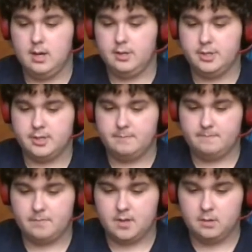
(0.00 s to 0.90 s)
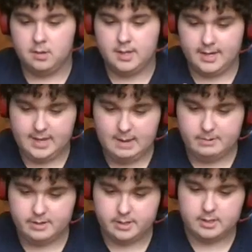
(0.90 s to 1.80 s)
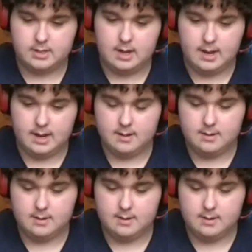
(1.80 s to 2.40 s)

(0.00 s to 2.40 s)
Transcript: just looking at them and just like